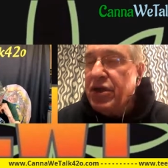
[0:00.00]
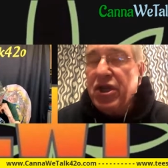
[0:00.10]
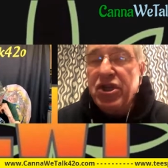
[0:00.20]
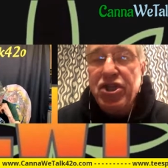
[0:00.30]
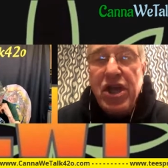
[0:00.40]

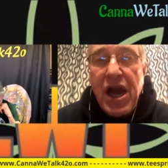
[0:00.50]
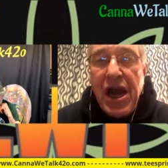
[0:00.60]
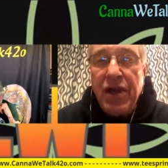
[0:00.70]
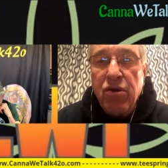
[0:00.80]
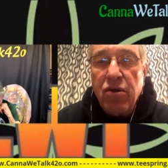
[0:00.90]

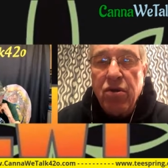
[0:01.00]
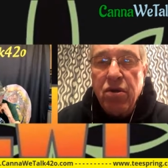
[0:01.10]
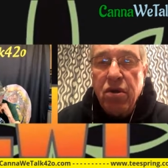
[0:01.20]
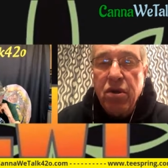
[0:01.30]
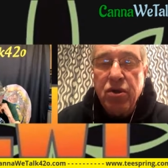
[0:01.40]
designer
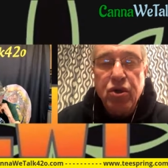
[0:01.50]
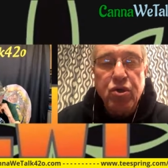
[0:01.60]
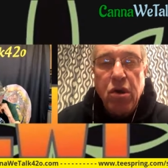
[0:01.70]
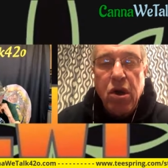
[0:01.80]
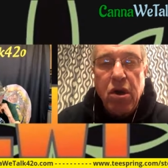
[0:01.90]

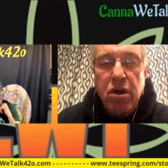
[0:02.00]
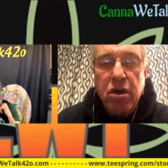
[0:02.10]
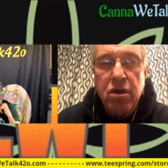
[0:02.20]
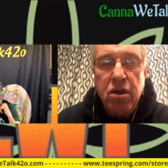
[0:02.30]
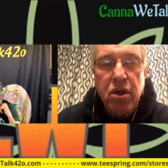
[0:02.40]

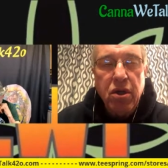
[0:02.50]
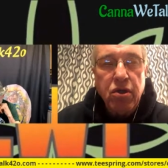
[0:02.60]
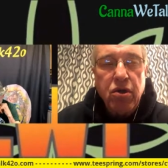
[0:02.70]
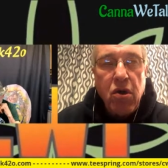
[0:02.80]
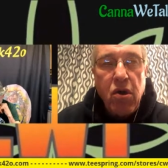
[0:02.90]
drug
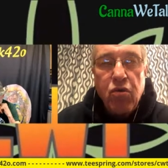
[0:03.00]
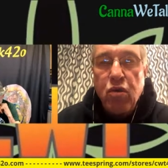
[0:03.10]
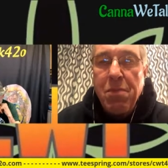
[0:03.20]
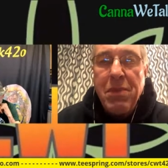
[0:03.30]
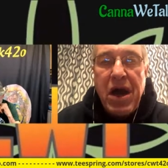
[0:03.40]
called
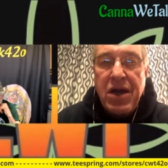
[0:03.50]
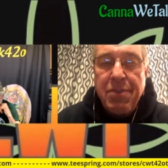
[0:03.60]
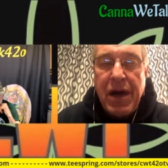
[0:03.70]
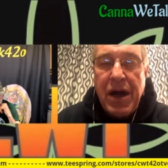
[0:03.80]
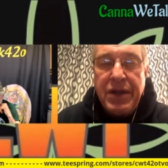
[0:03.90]

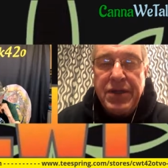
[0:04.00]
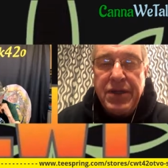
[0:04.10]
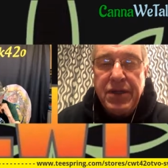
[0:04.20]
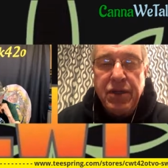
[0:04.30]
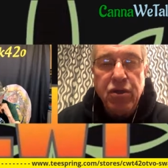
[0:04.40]
rimonabant.
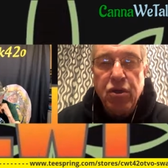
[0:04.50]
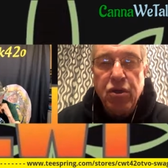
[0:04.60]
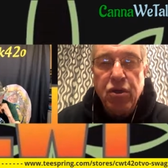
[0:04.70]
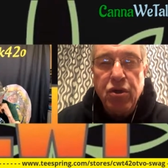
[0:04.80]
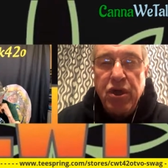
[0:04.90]
You
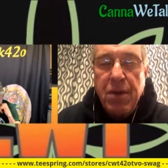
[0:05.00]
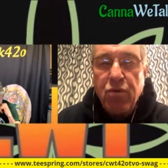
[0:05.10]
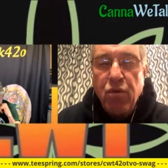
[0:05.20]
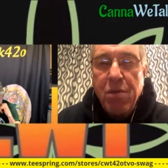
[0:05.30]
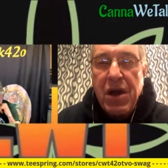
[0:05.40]
can look it
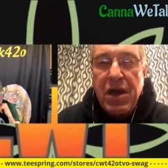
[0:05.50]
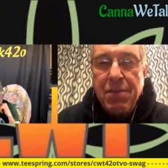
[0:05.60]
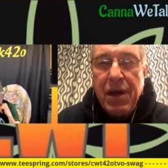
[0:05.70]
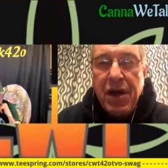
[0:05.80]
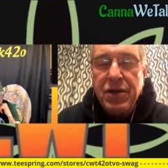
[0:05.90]
up,
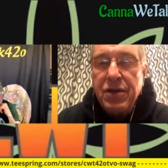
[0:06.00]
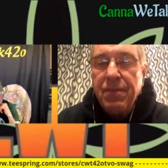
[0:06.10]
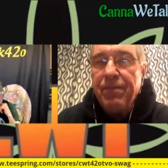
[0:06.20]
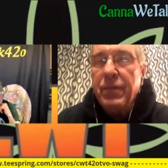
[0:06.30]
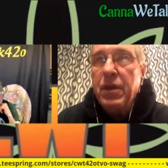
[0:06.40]
rimonabant,
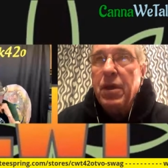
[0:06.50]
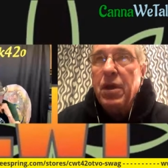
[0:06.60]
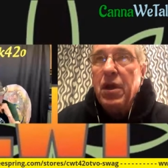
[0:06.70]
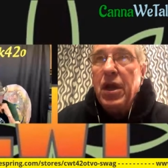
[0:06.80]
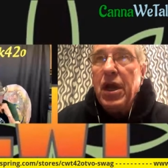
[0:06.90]

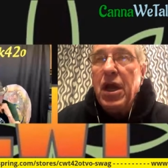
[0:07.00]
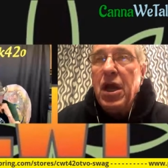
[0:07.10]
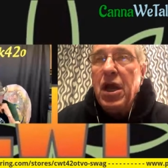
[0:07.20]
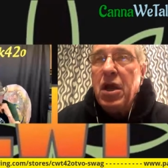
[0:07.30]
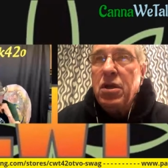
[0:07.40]

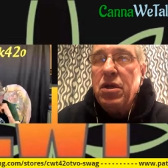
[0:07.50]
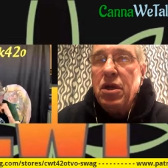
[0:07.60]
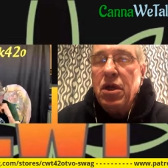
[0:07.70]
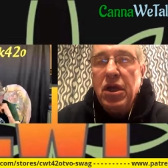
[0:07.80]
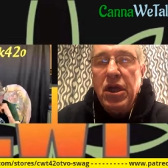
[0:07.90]
and
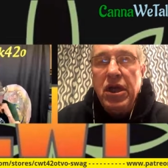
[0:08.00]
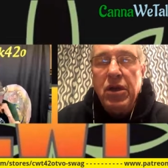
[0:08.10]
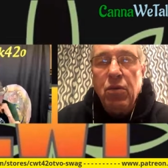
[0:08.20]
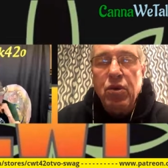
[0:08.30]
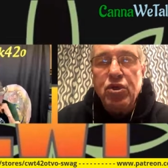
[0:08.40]

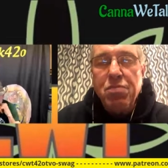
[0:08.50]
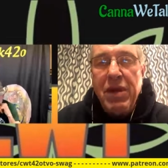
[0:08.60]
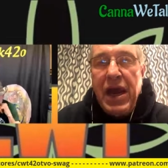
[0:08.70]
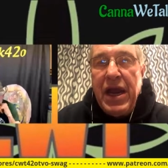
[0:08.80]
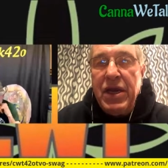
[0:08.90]
it was
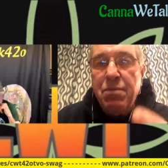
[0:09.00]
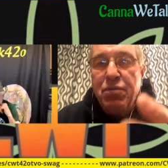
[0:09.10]
made